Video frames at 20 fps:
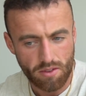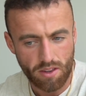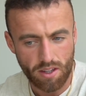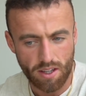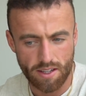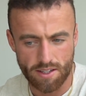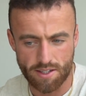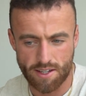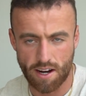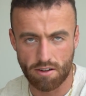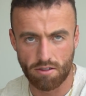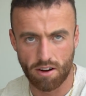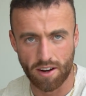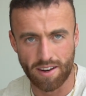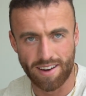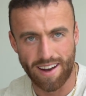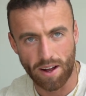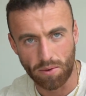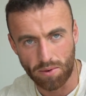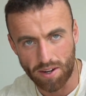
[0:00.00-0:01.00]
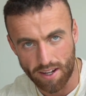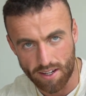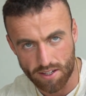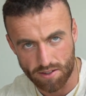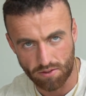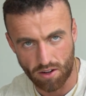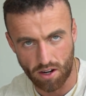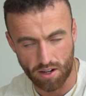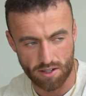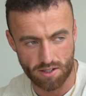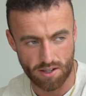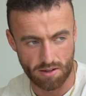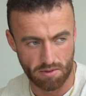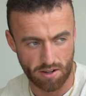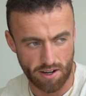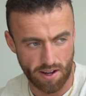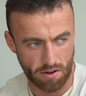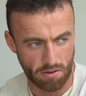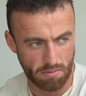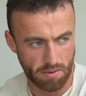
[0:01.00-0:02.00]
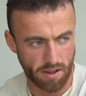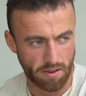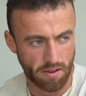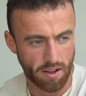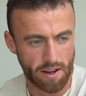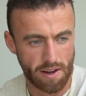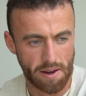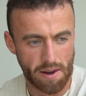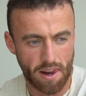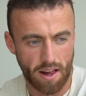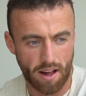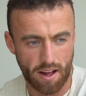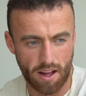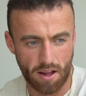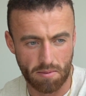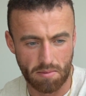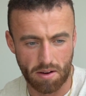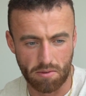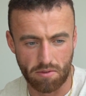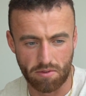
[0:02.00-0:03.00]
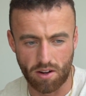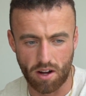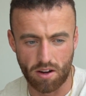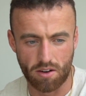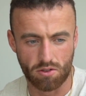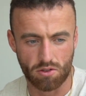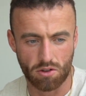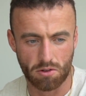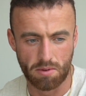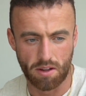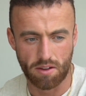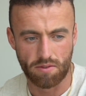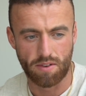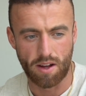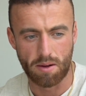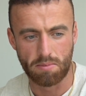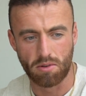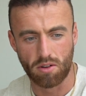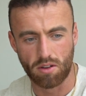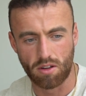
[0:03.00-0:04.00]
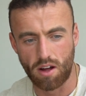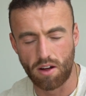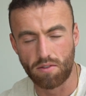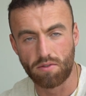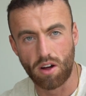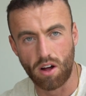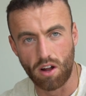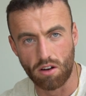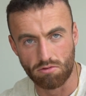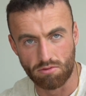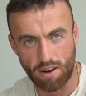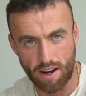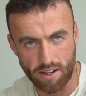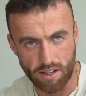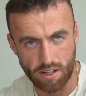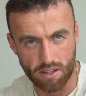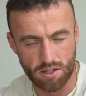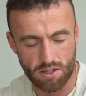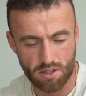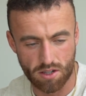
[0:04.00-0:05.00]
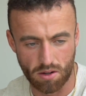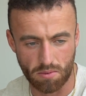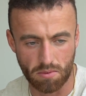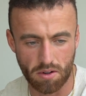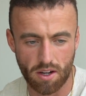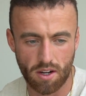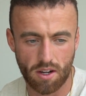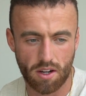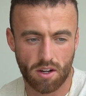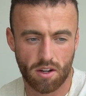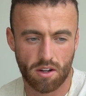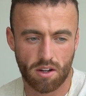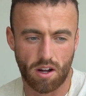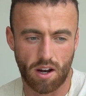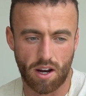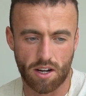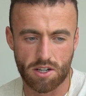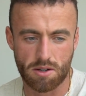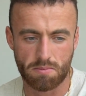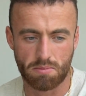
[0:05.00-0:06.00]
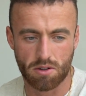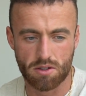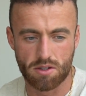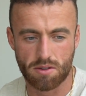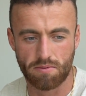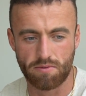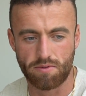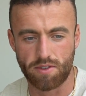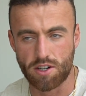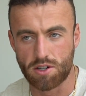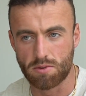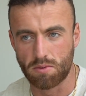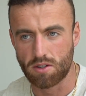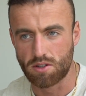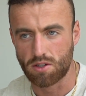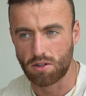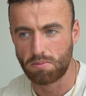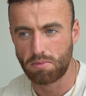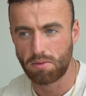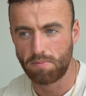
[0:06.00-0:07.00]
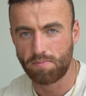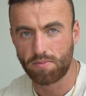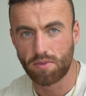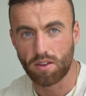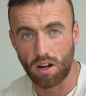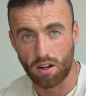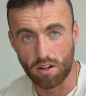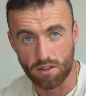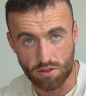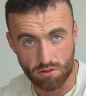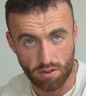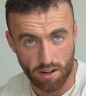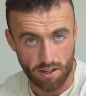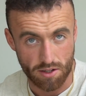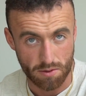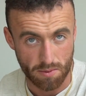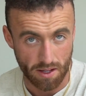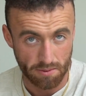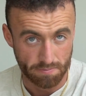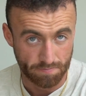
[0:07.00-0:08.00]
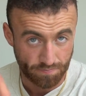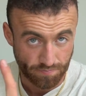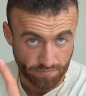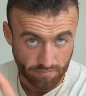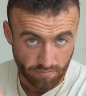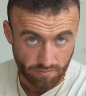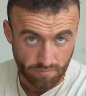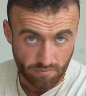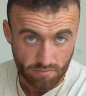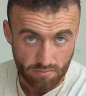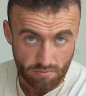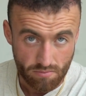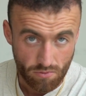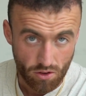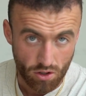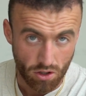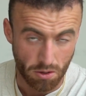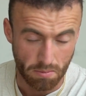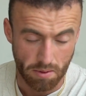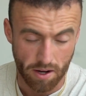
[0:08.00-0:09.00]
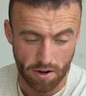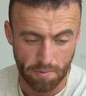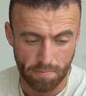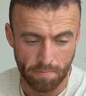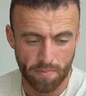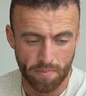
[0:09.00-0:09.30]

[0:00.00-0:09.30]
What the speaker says: etc. Now things have kind of simmered down a bit, and we've gotten a good bit of fat pulled off already. So I'll actually put some visuals up on screen as well, up here.